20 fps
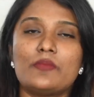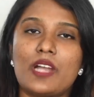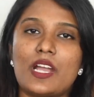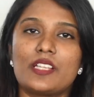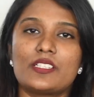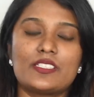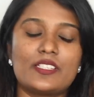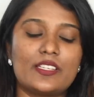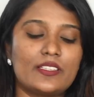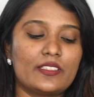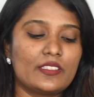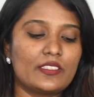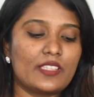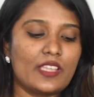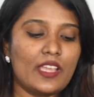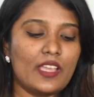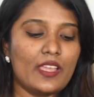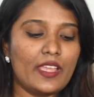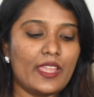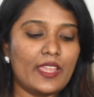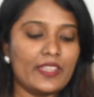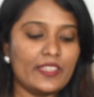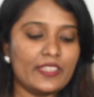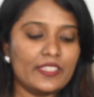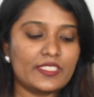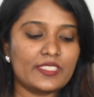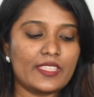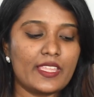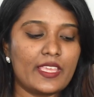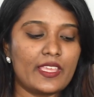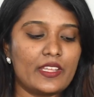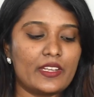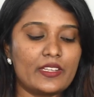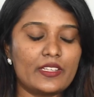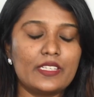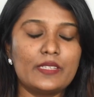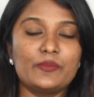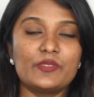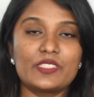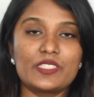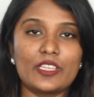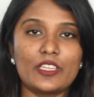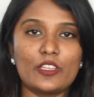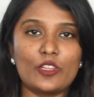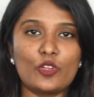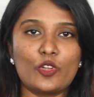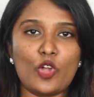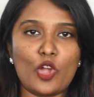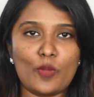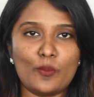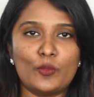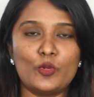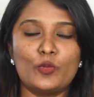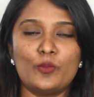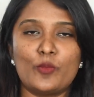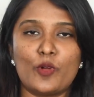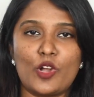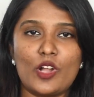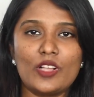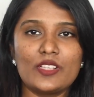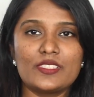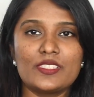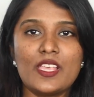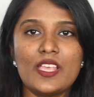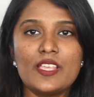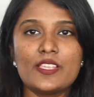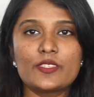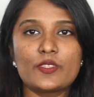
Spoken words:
Mars and it's their lipstick combo box.